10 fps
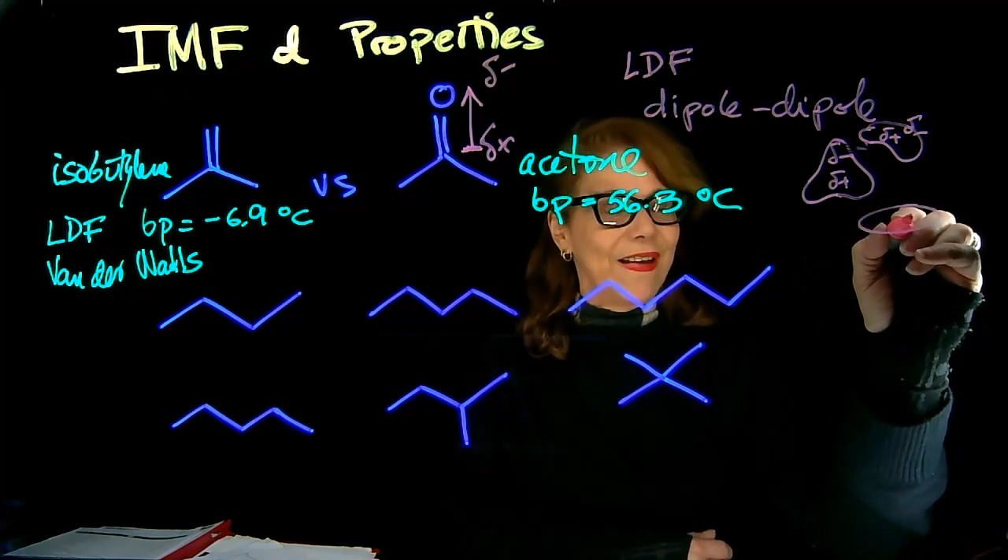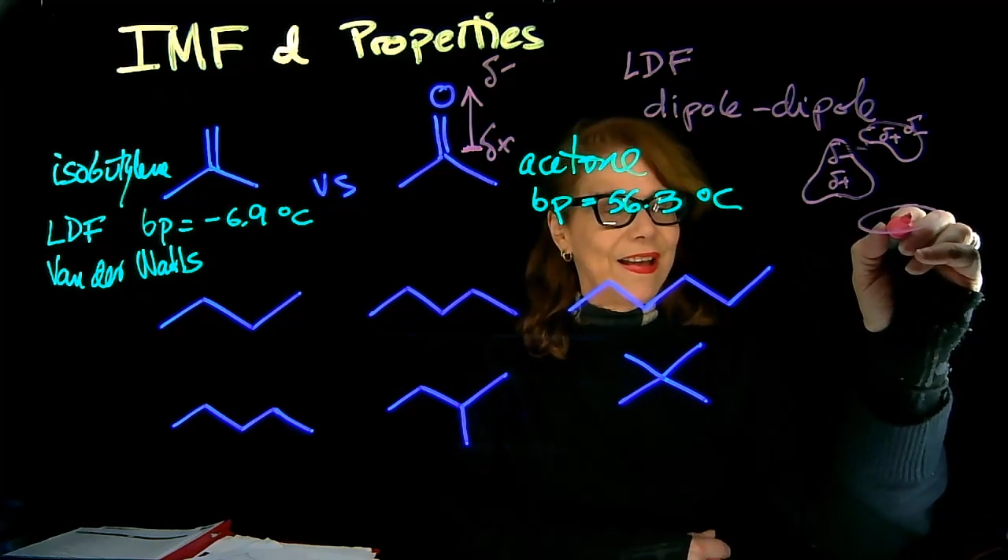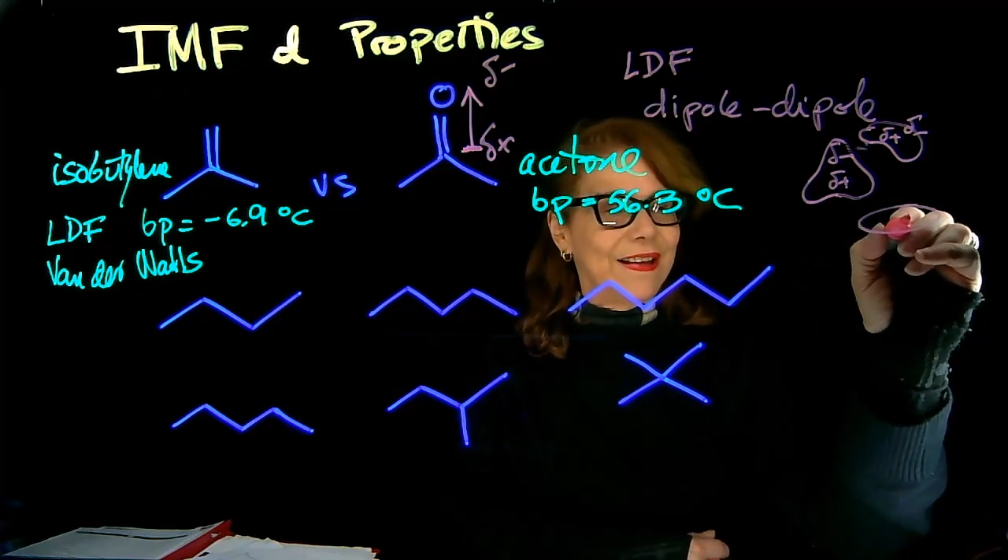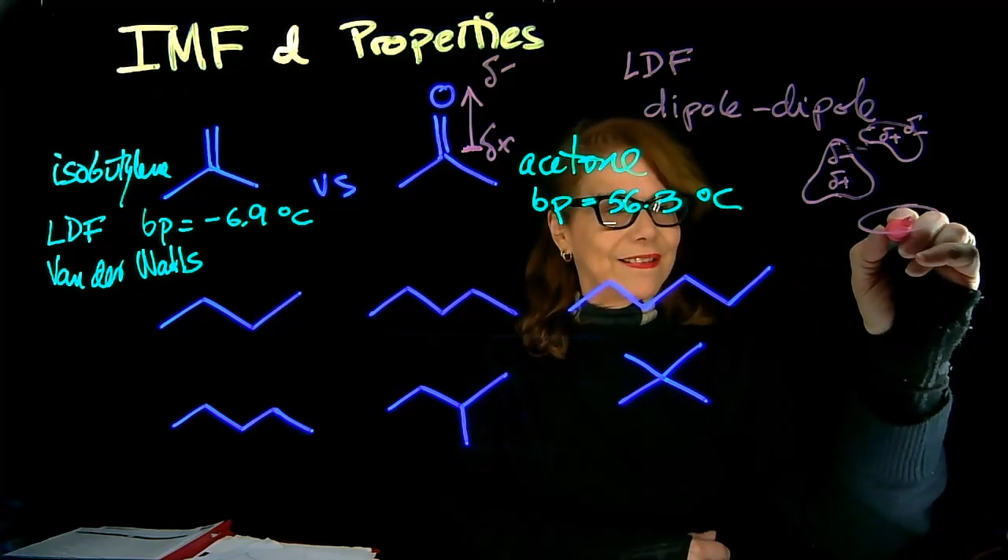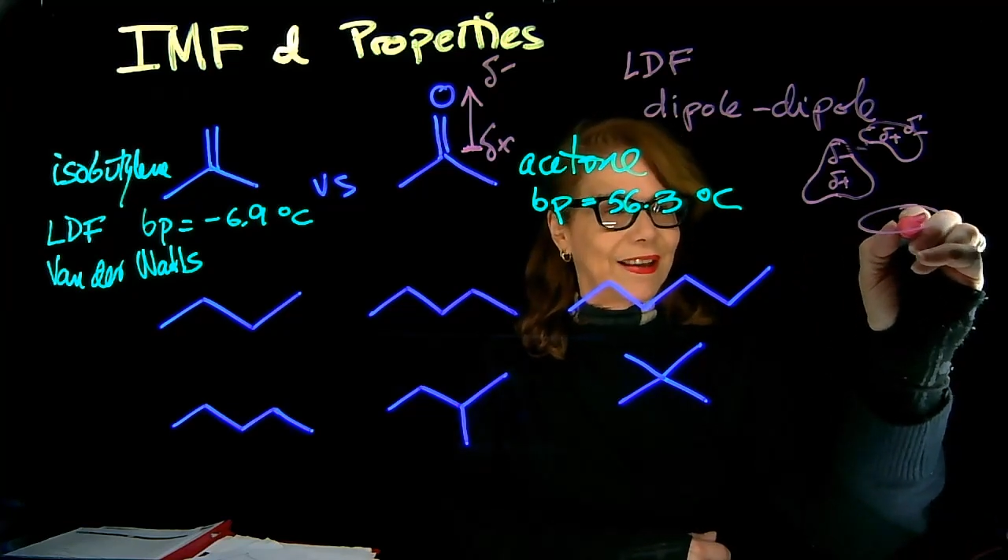
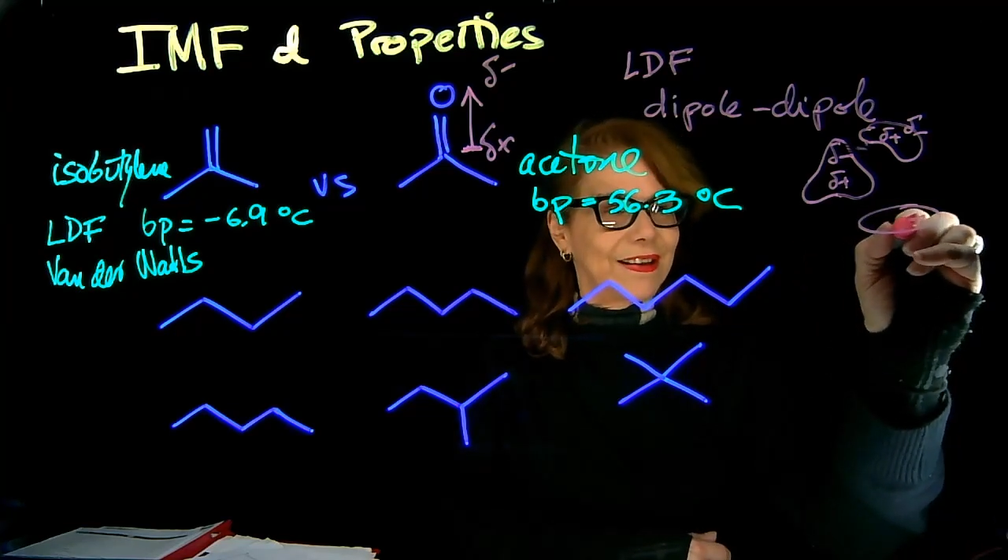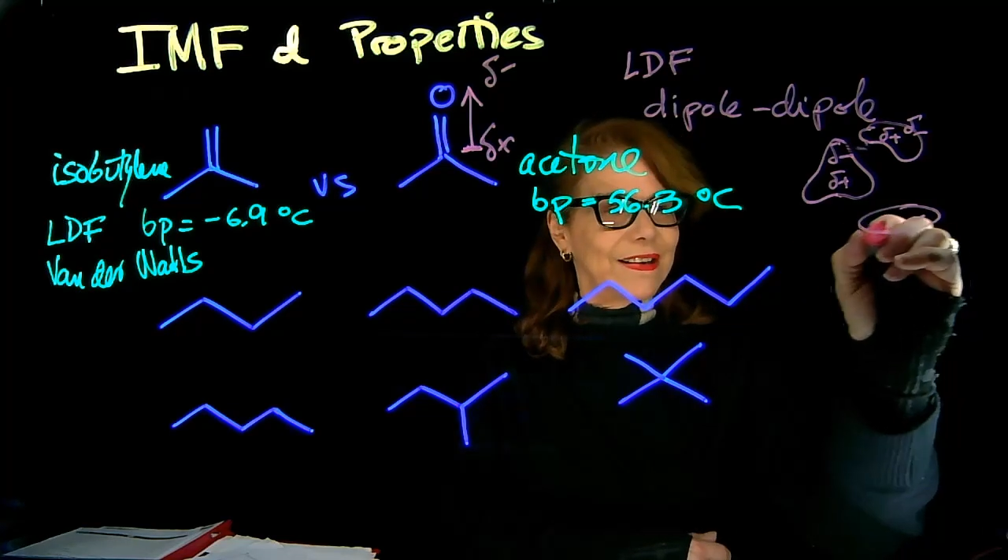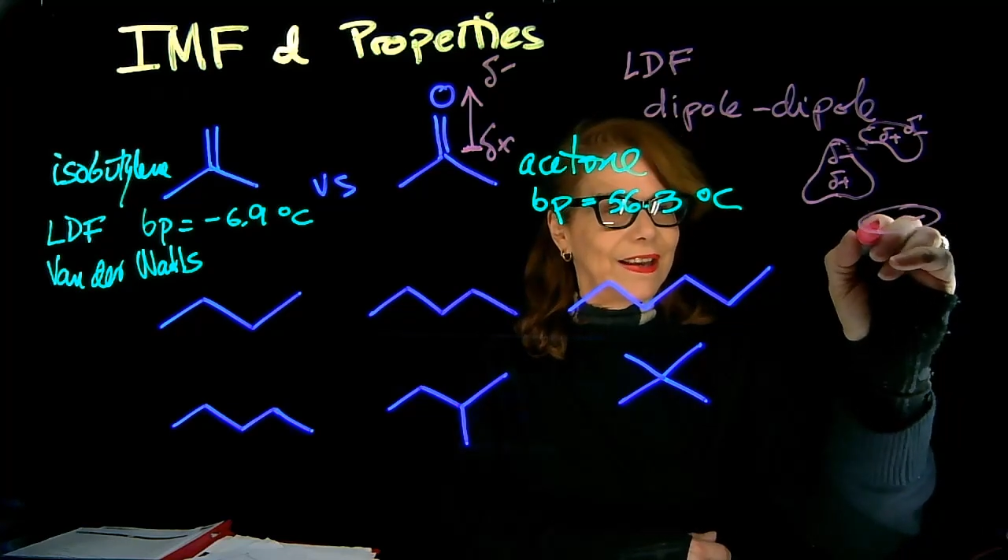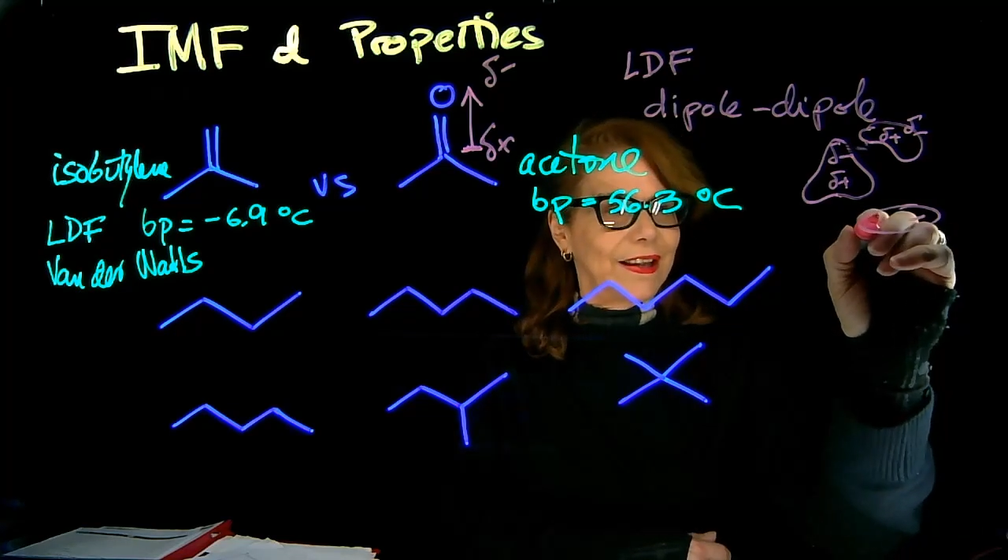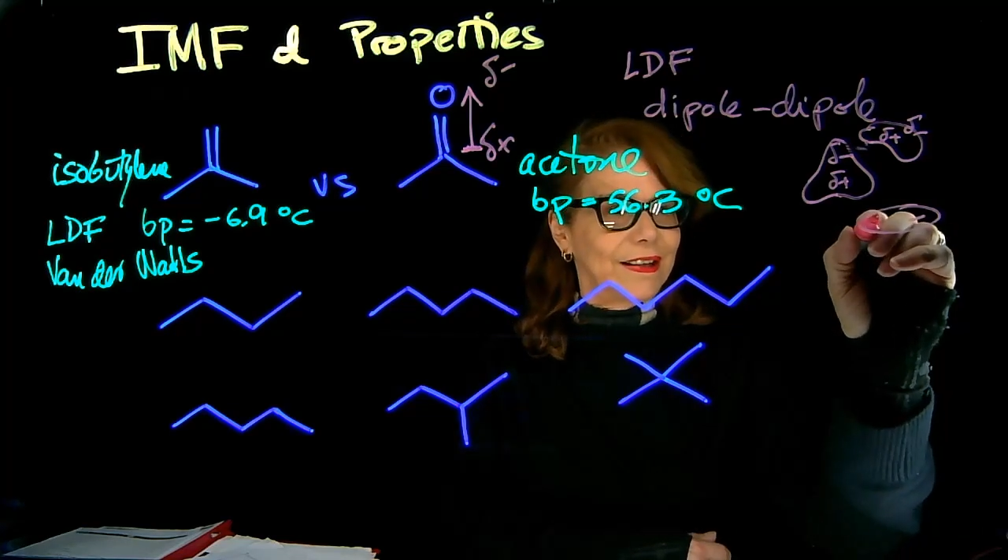say
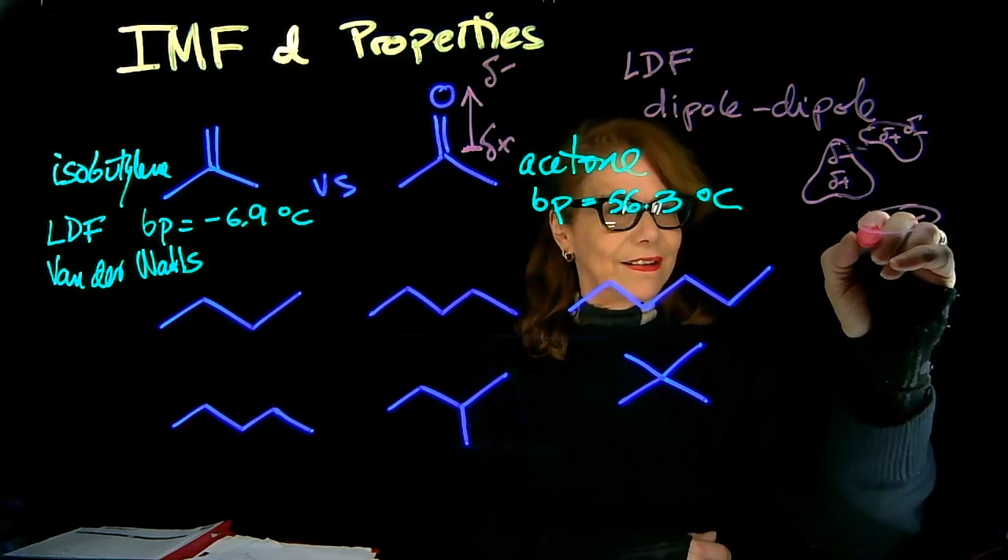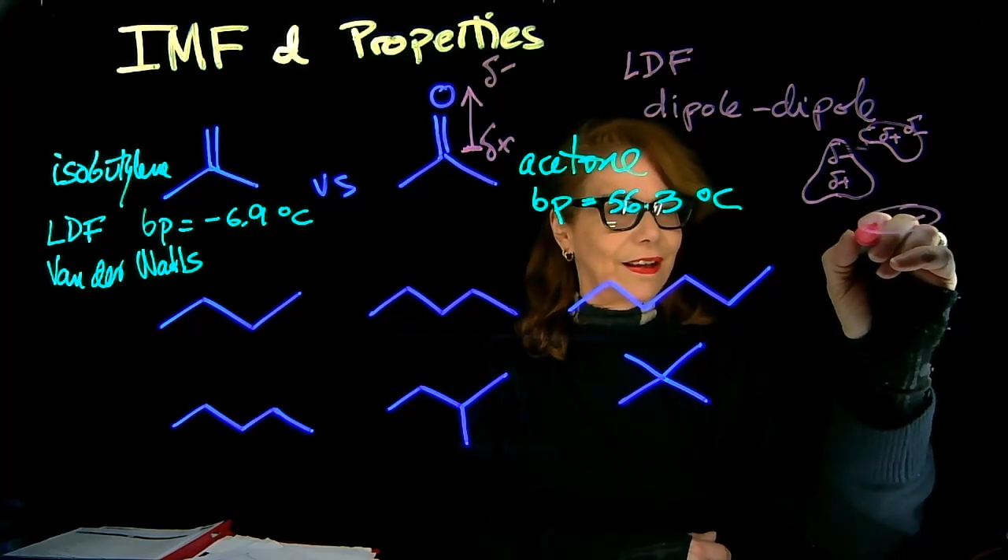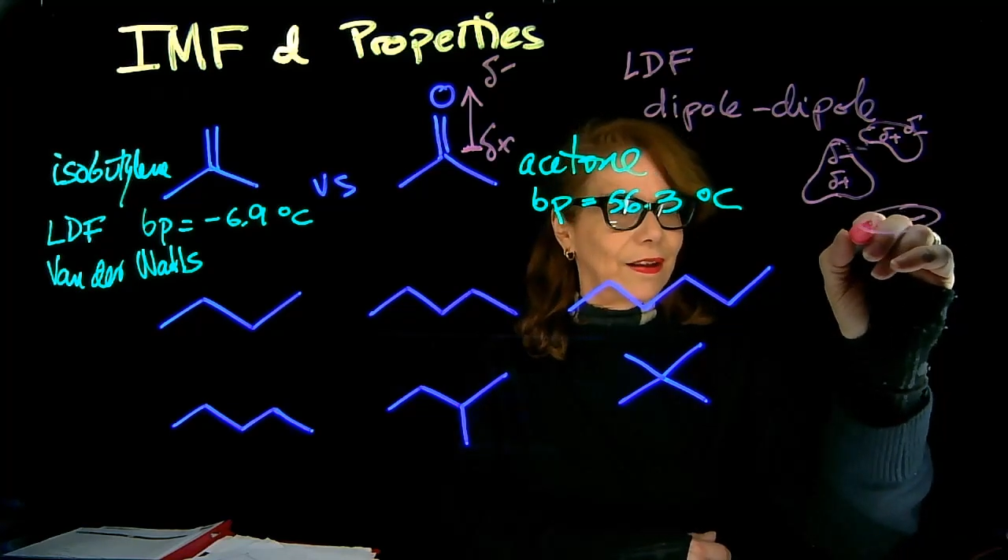negative,